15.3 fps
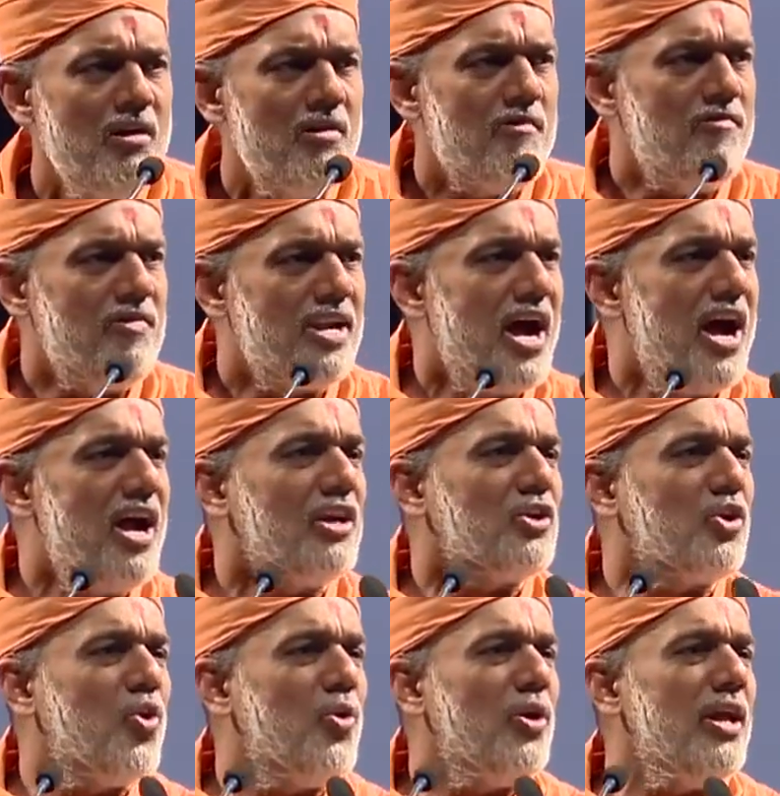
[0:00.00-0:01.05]
Virat
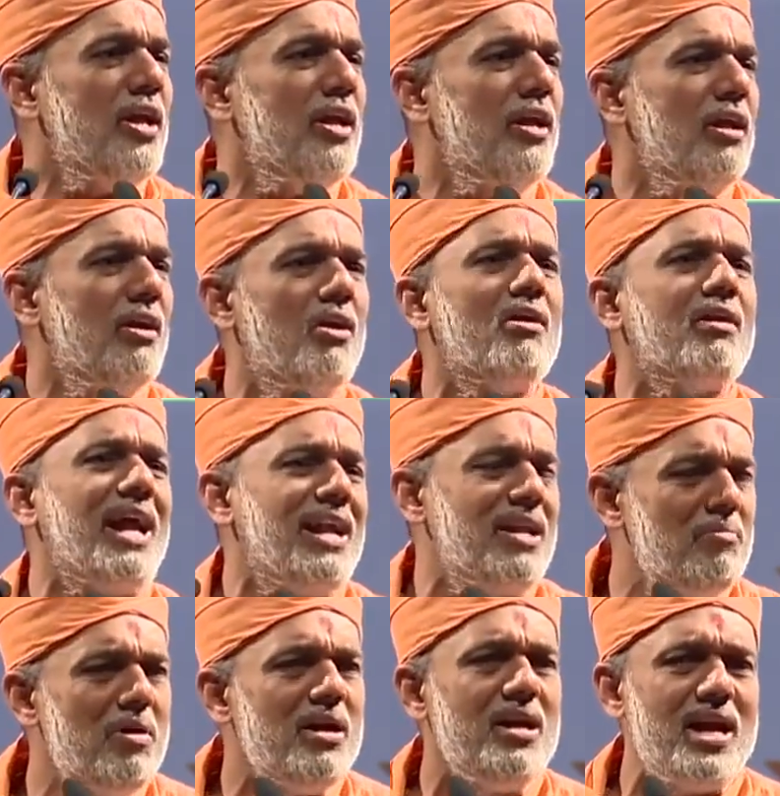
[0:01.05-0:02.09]
Kohli or
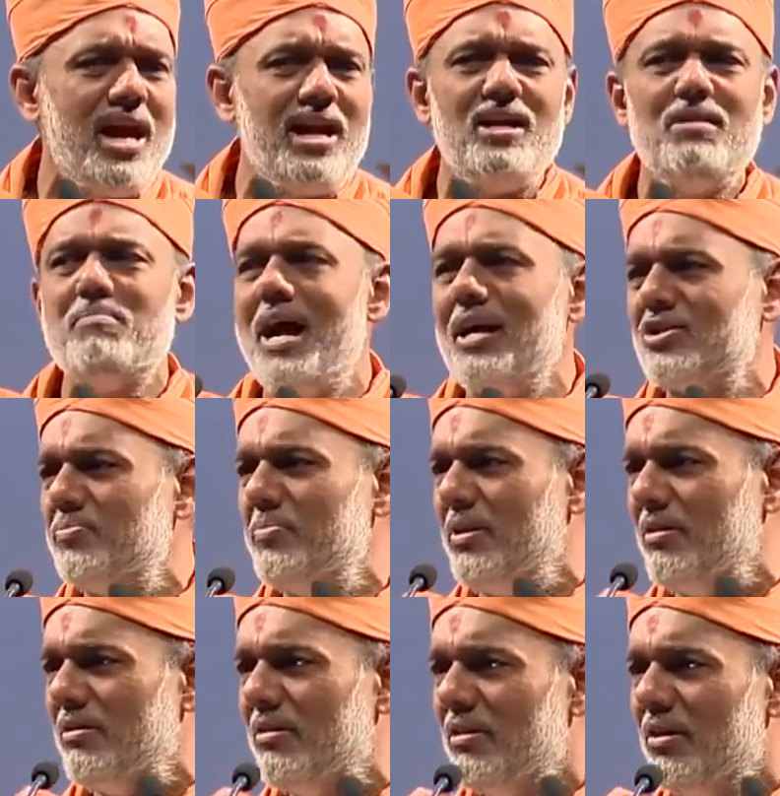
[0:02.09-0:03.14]
anybody, any batsman,
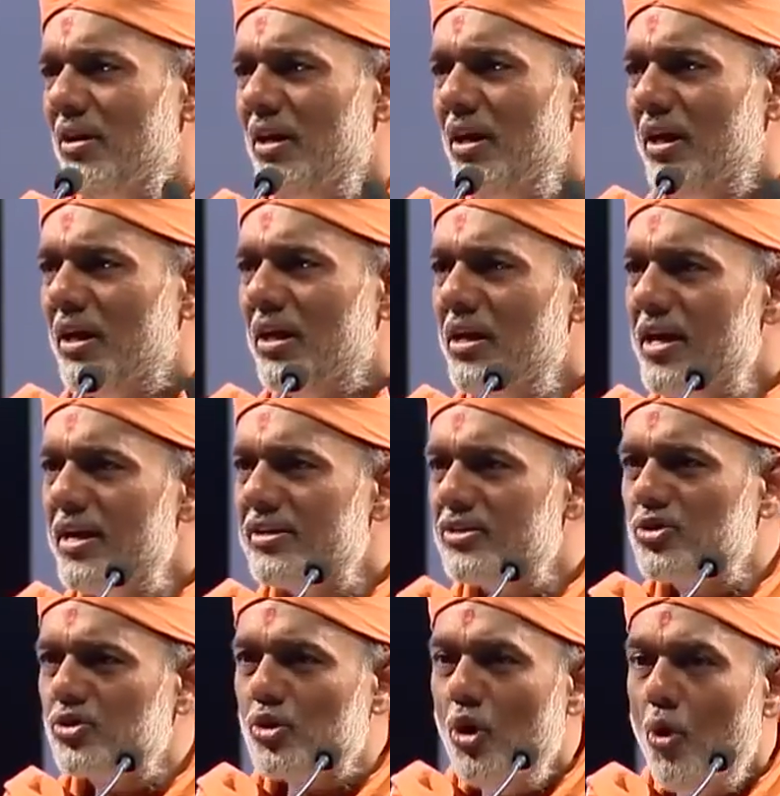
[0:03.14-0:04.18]
he
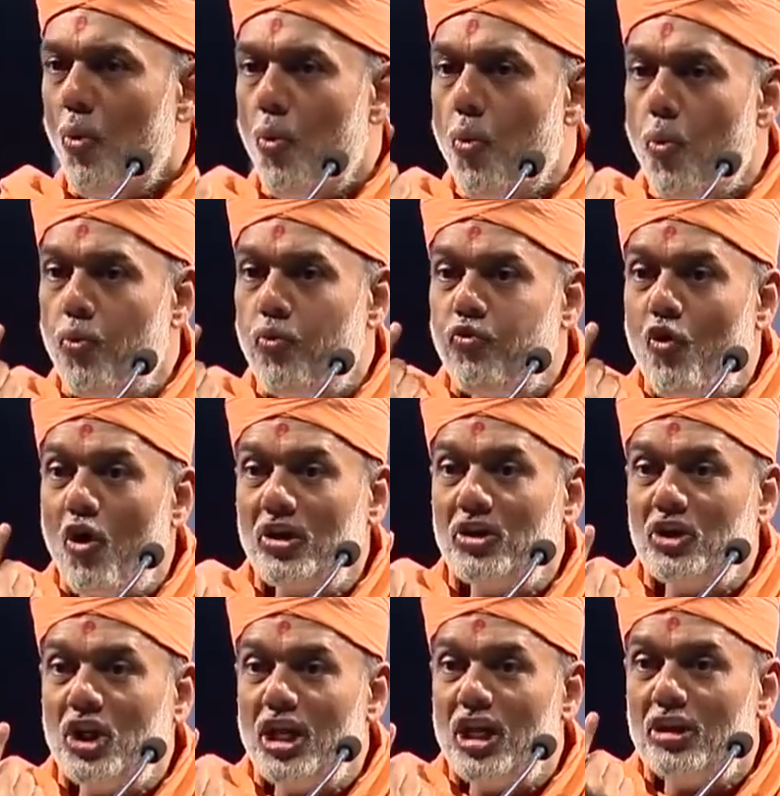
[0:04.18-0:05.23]
has
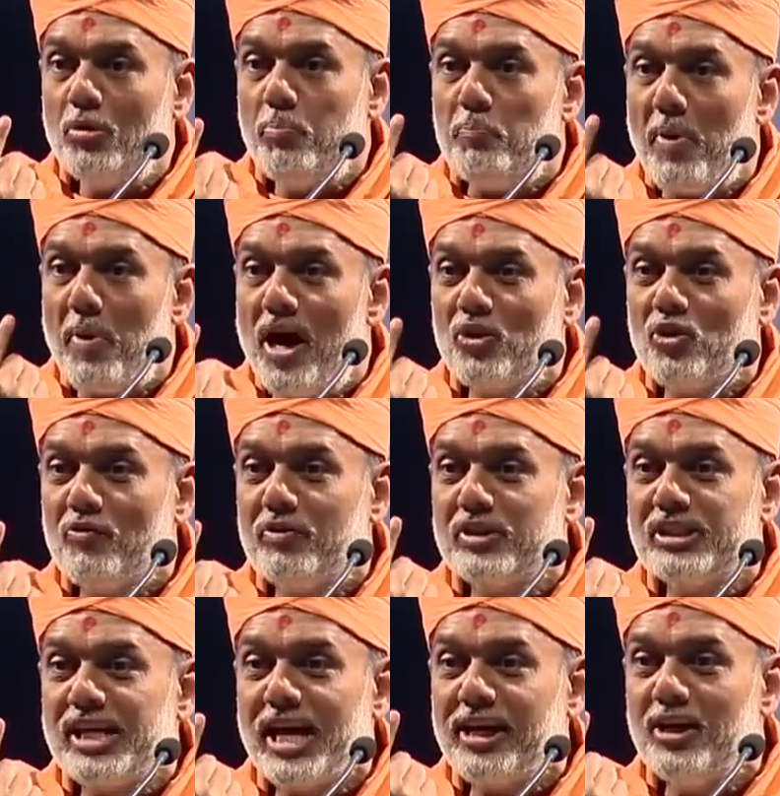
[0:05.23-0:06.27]
40th part of a
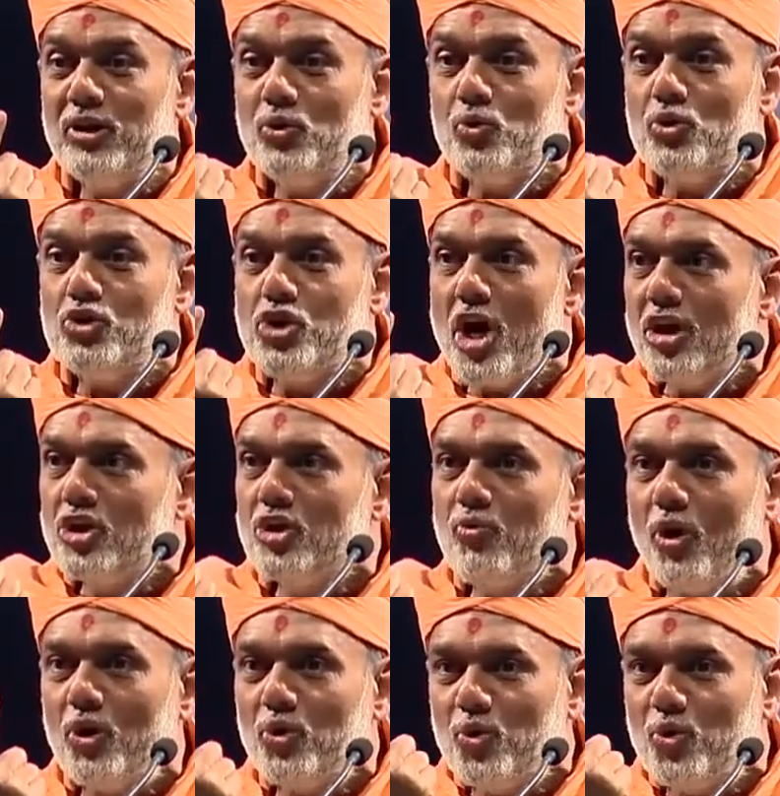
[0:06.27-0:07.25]
second to judge what